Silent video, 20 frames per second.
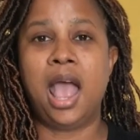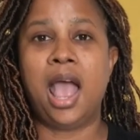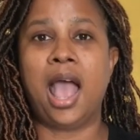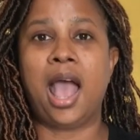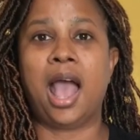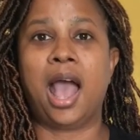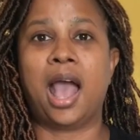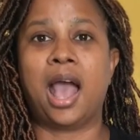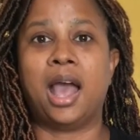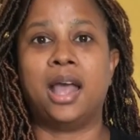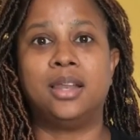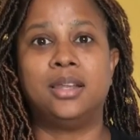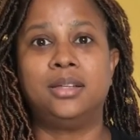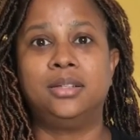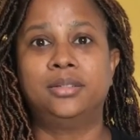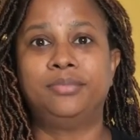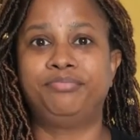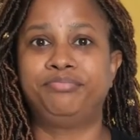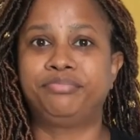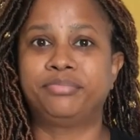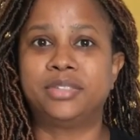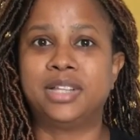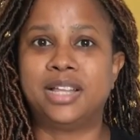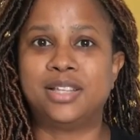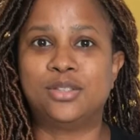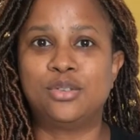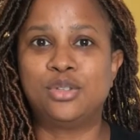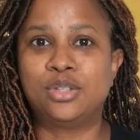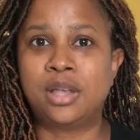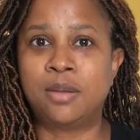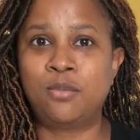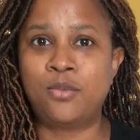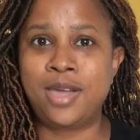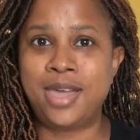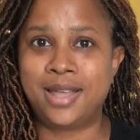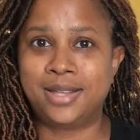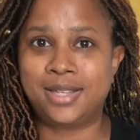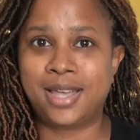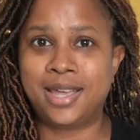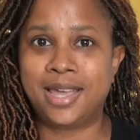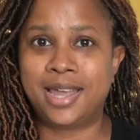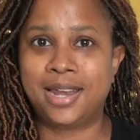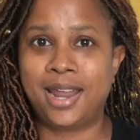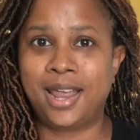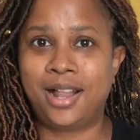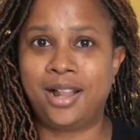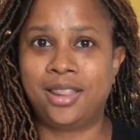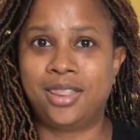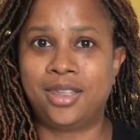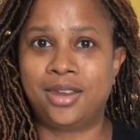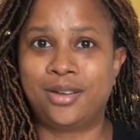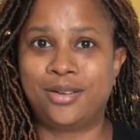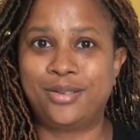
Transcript: and let's lose some weight and get healthy,